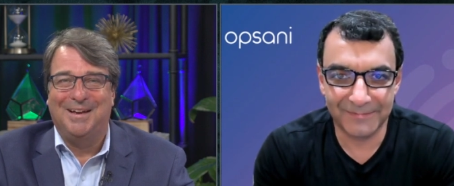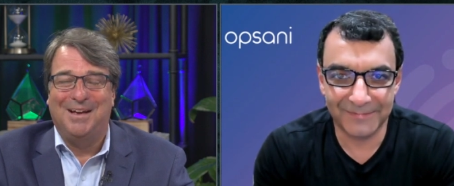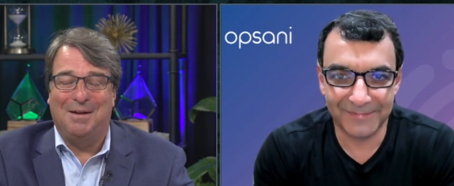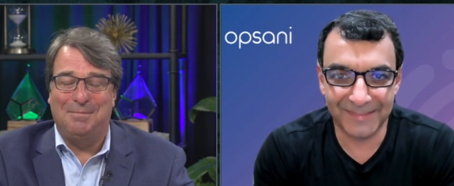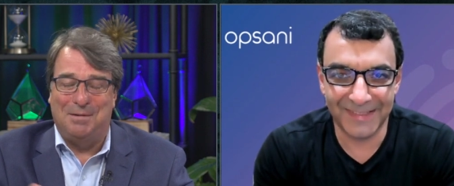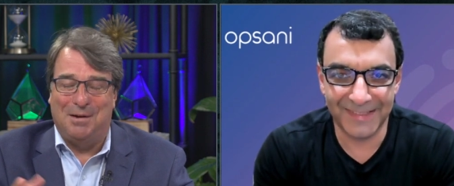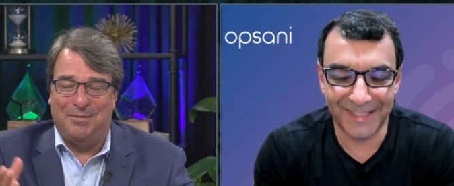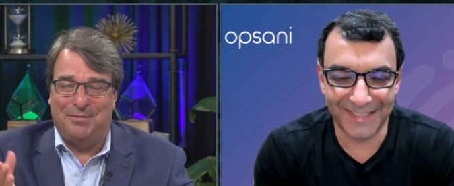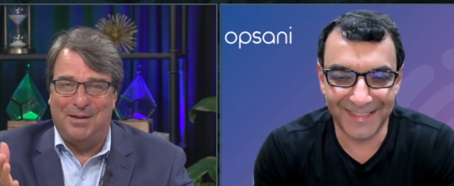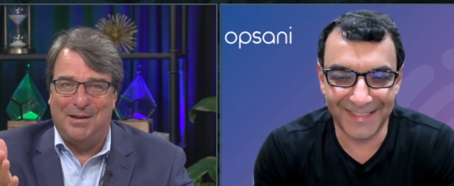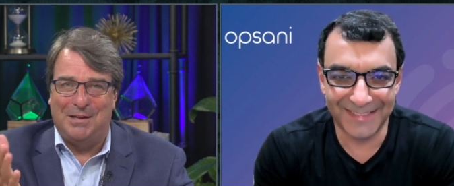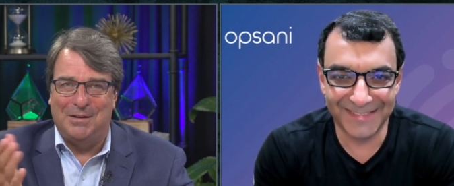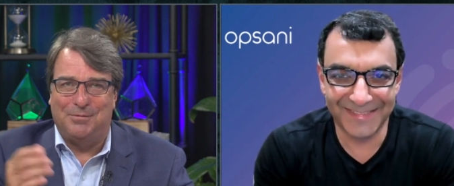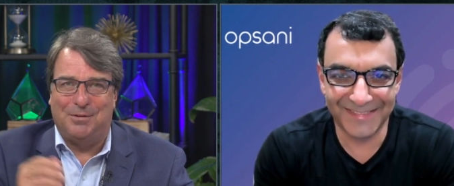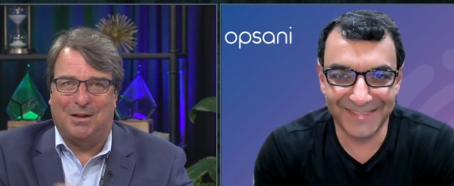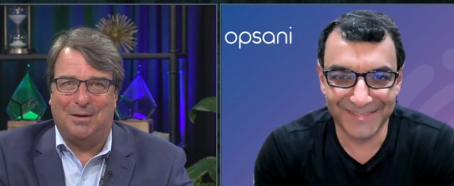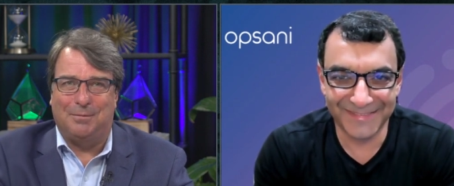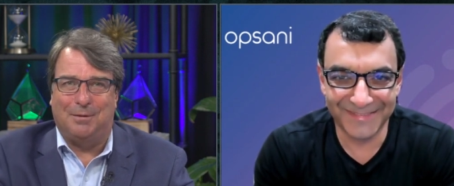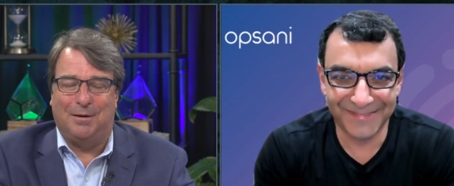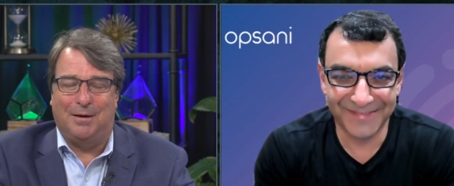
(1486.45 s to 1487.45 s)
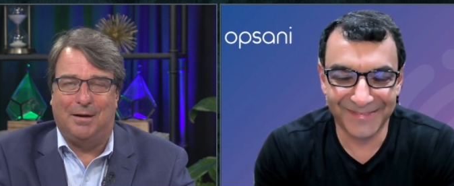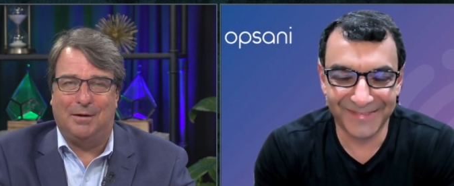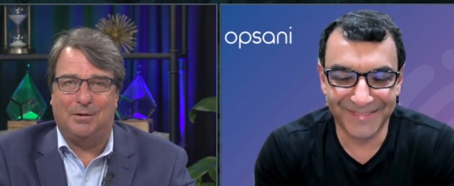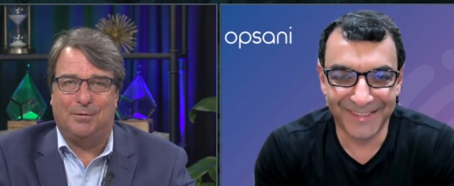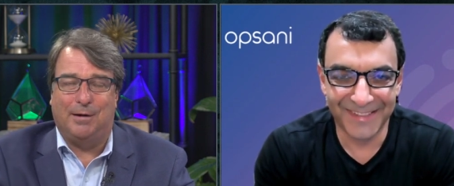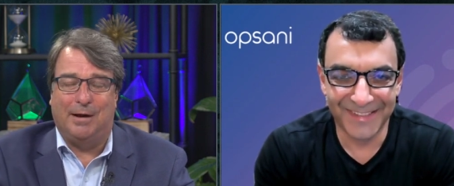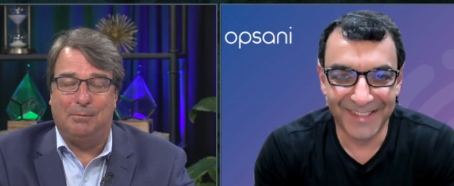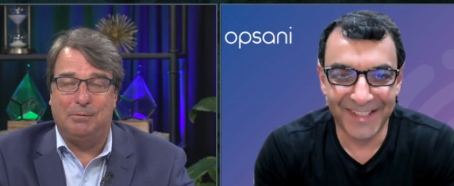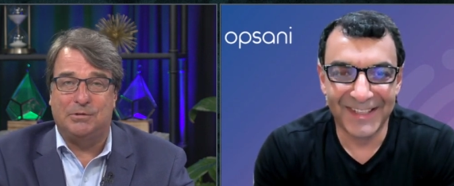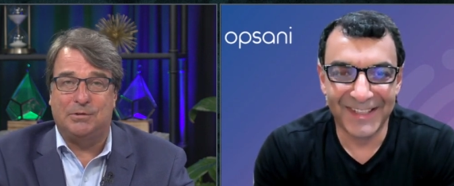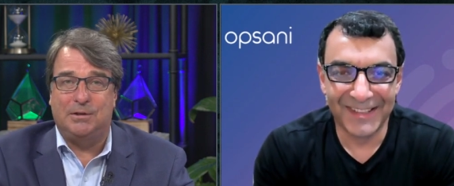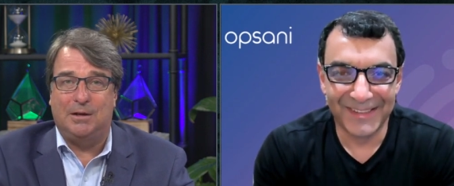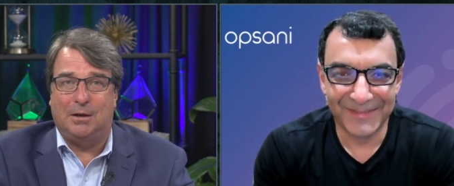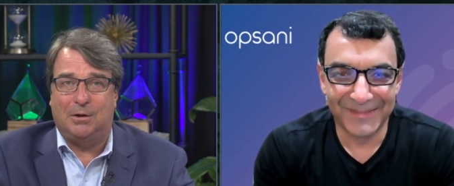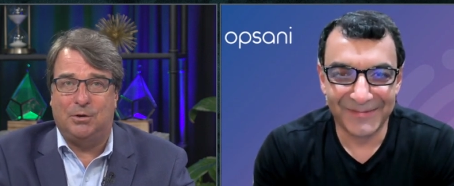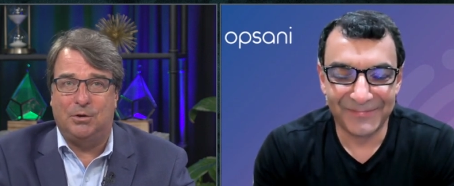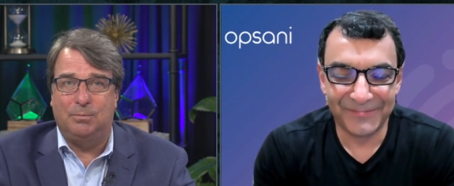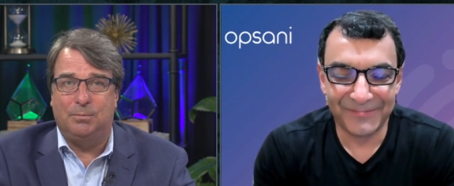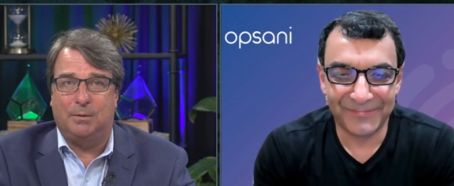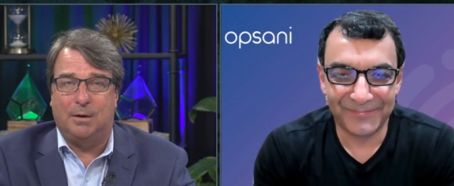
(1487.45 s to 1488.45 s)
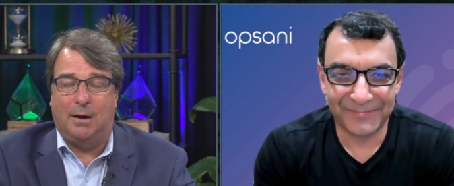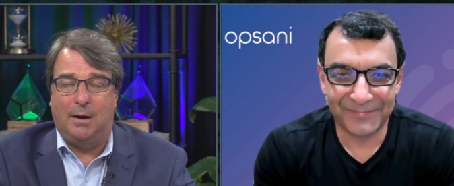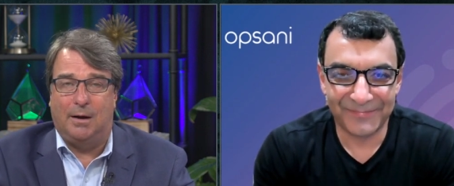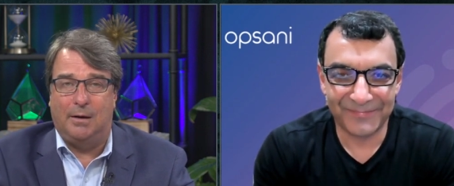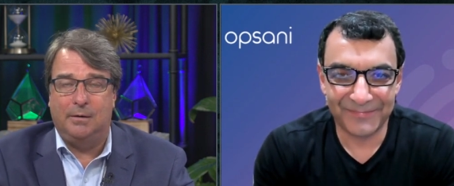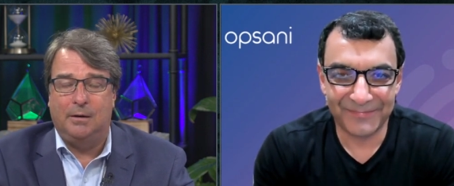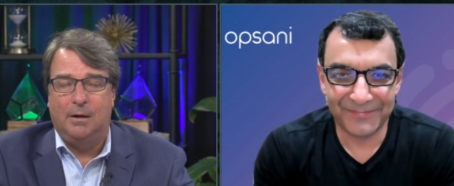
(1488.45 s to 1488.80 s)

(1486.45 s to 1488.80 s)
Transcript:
Speaker 1: Amir, thank you for coming on. Greg, we'll see you at KubeCon.